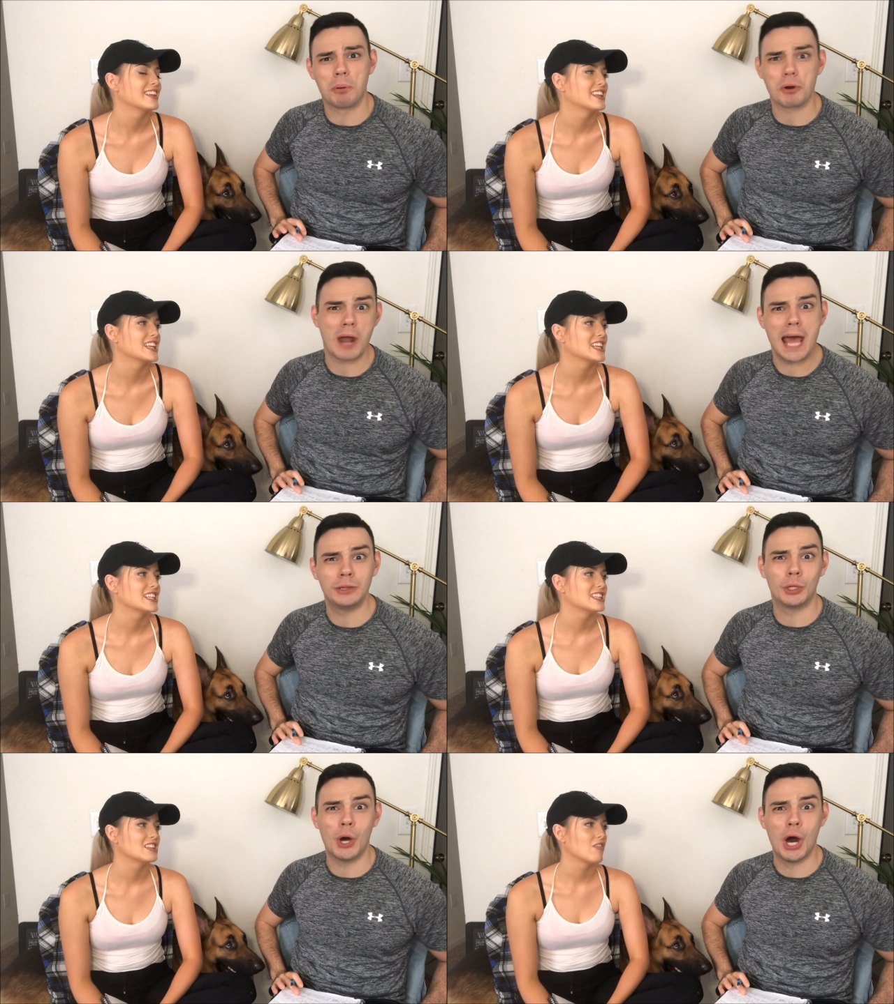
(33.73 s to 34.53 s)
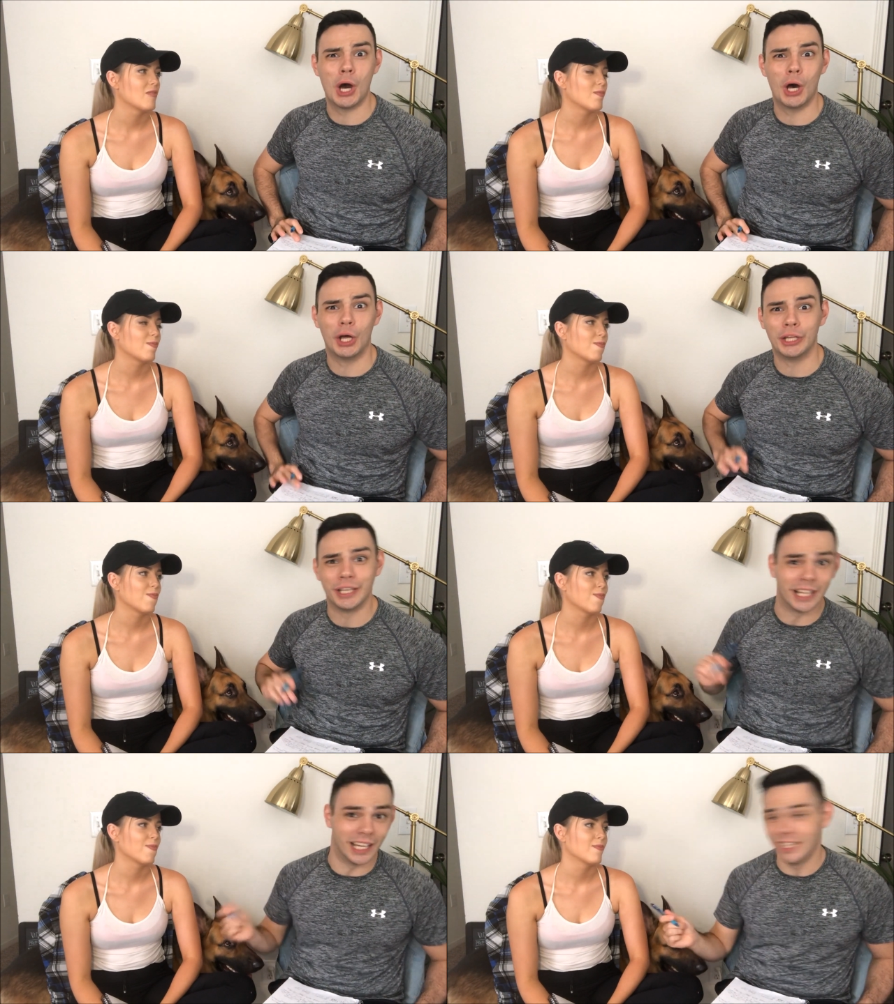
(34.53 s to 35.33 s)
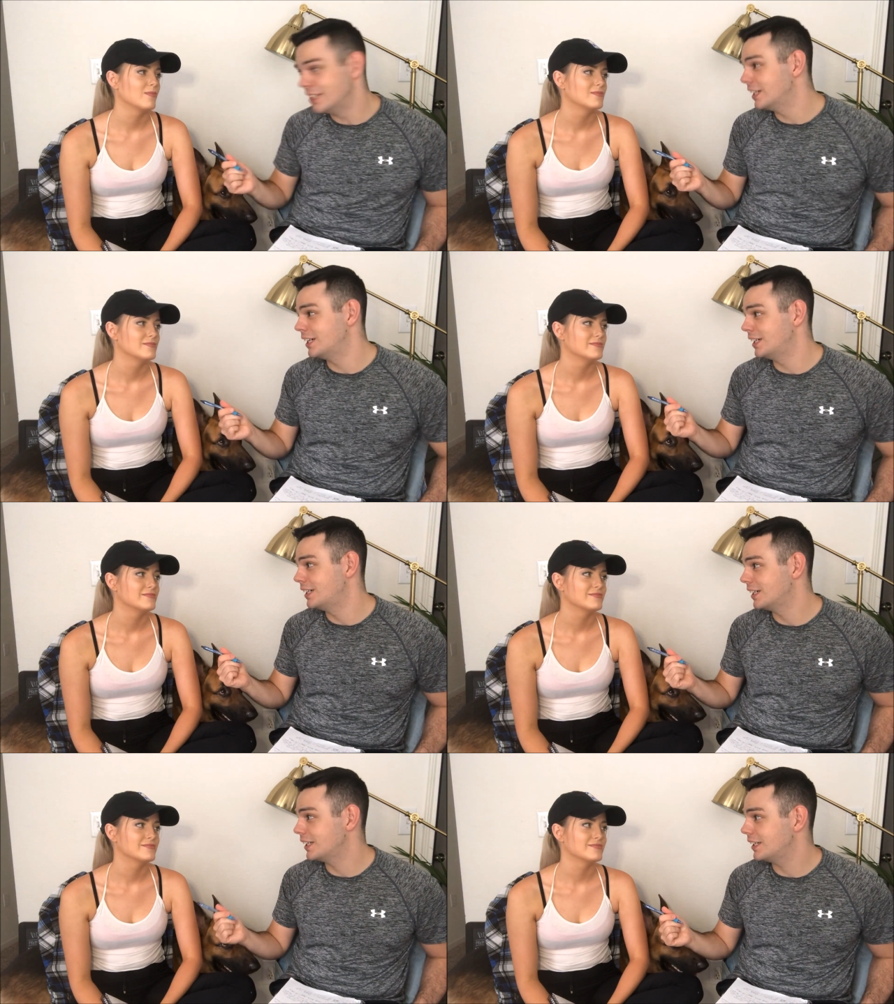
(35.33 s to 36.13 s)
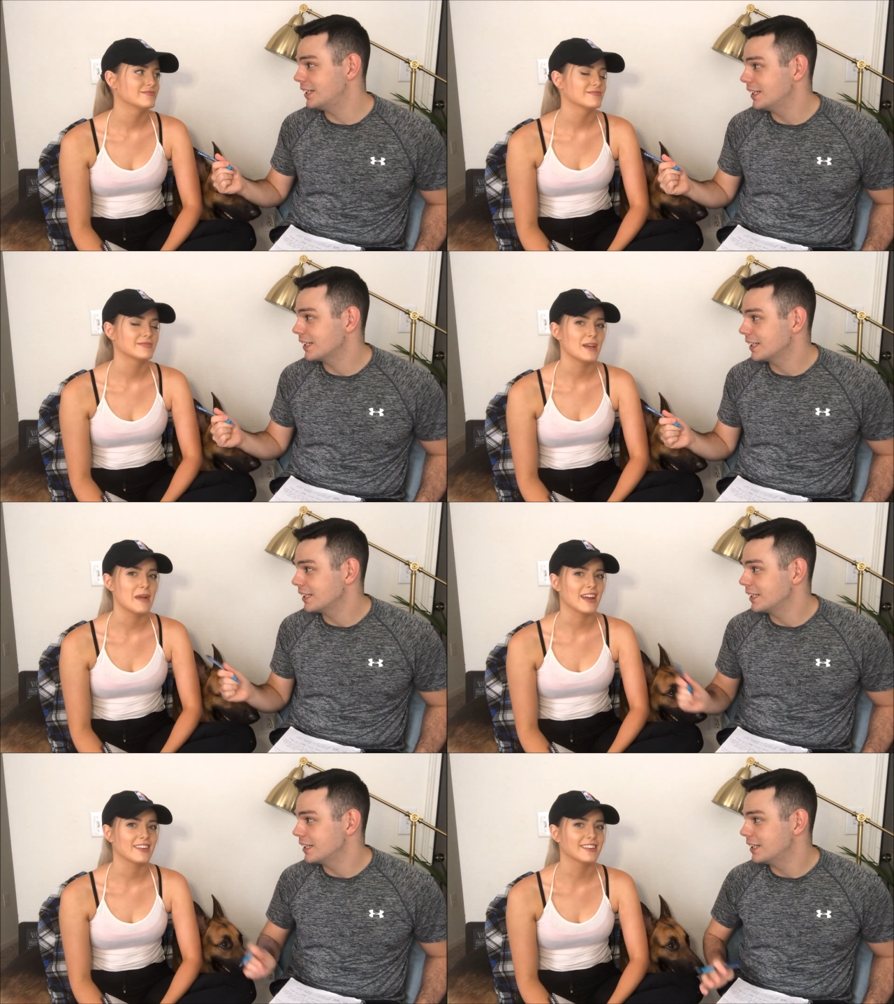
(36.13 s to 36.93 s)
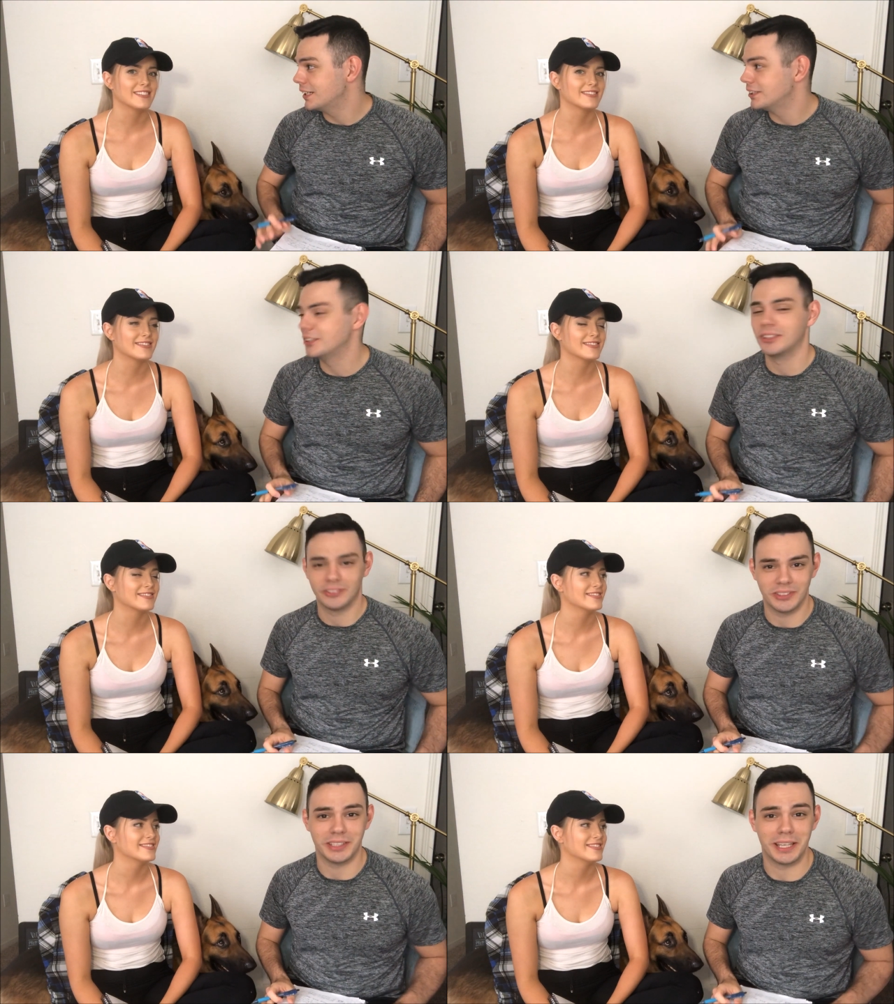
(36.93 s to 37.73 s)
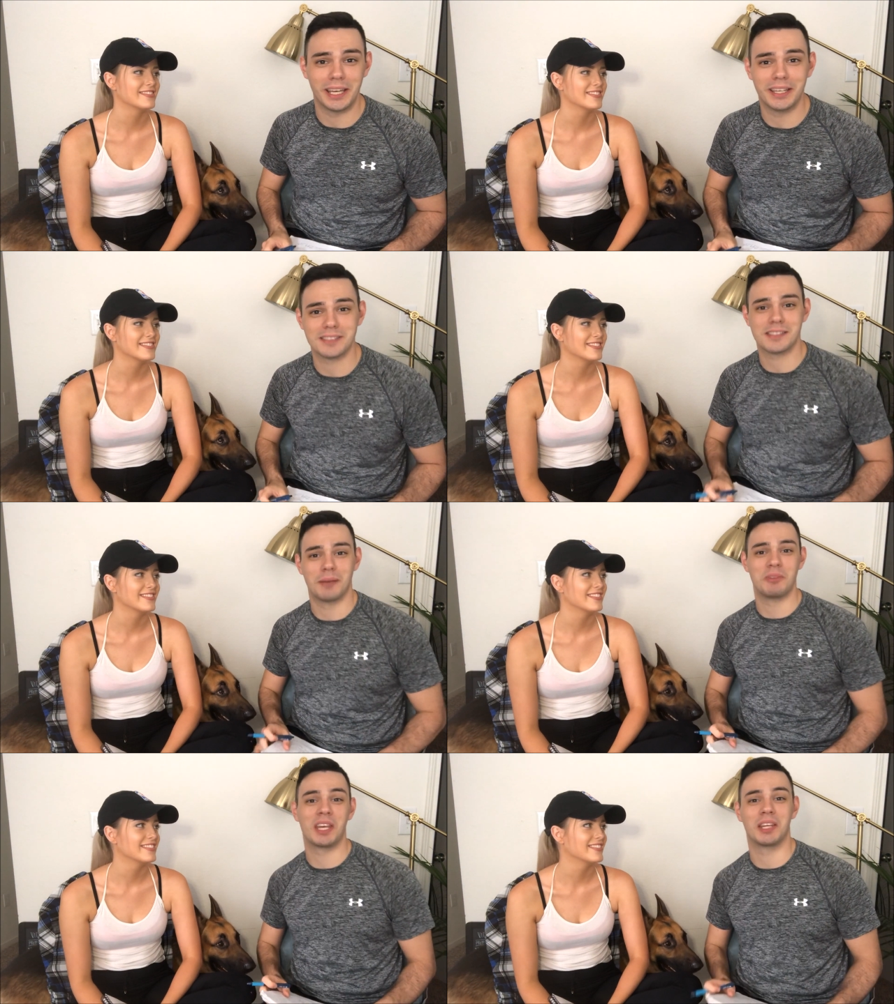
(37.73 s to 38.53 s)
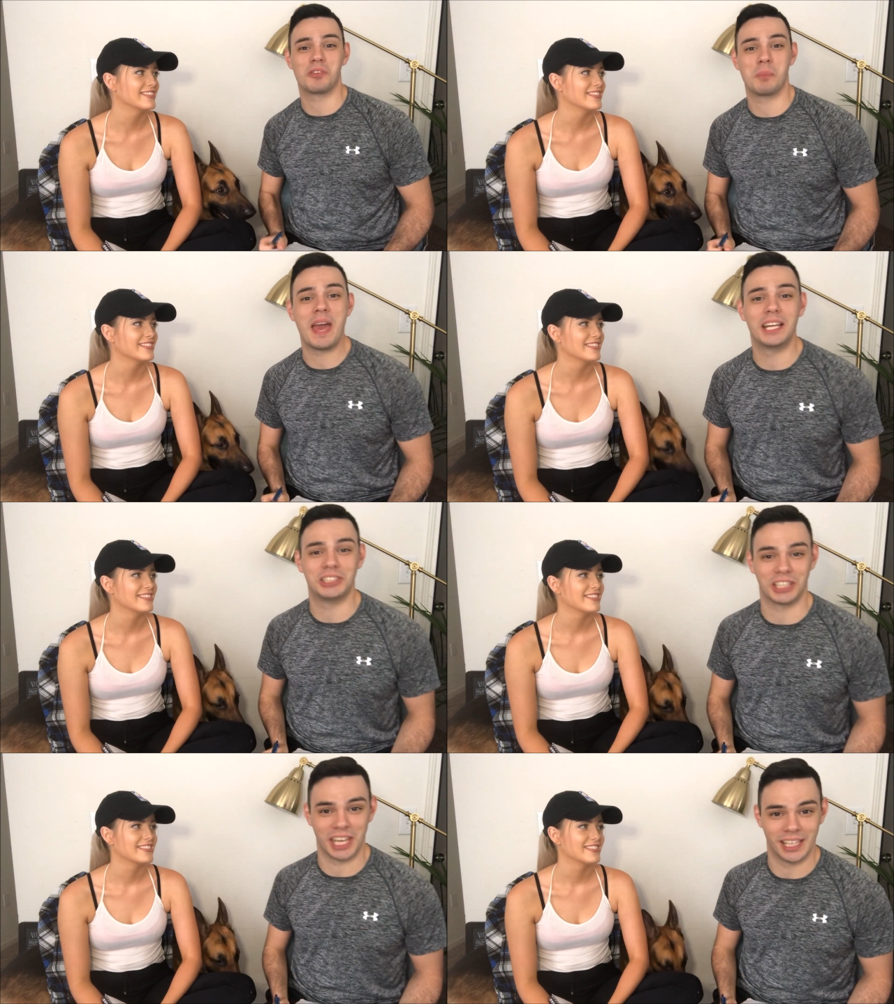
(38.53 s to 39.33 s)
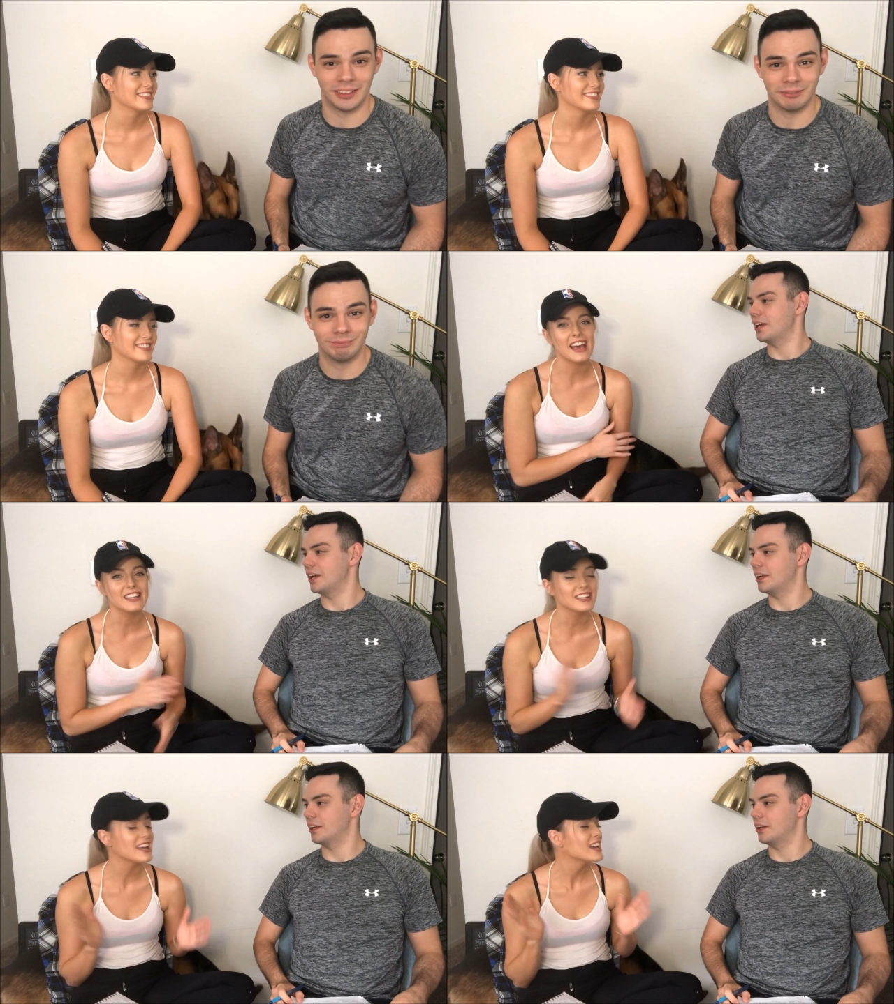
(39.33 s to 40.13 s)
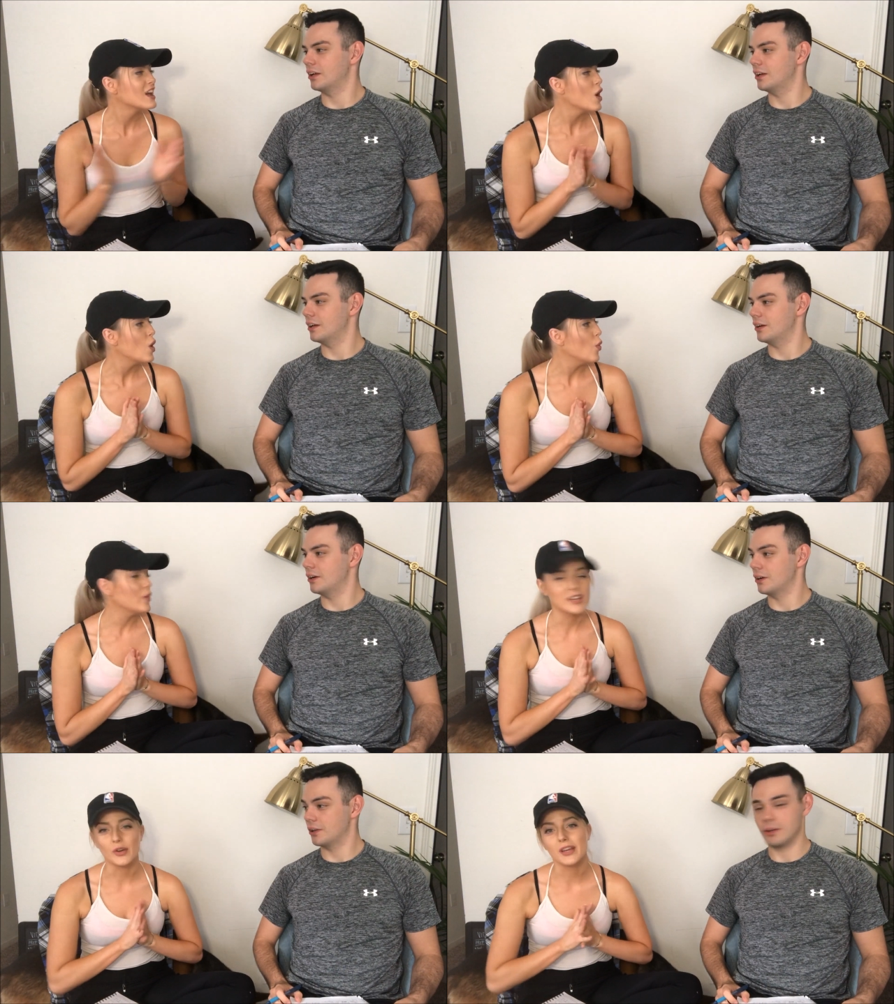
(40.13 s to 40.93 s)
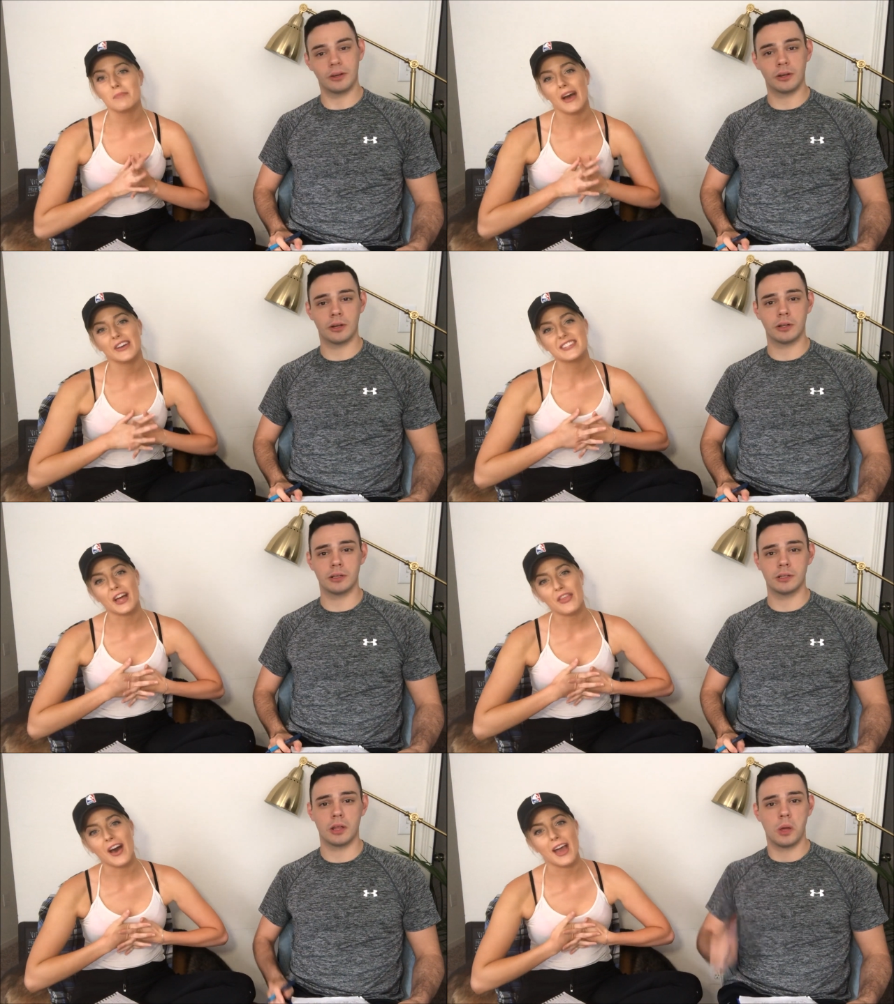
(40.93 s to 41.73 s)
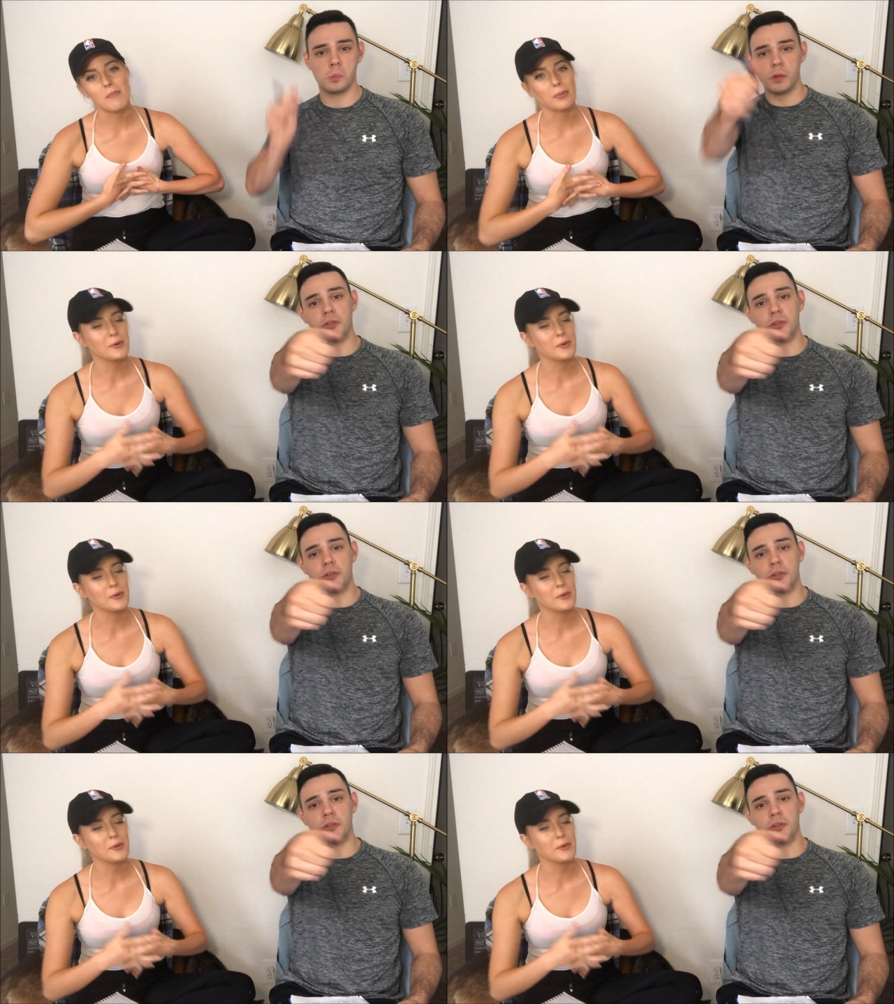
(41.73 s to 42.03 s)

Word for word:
Speaker 1: Brandon. Banana. yes, I'm taking Spanish again.
Speaker 2: And we're doing Buy or Sell the Hype.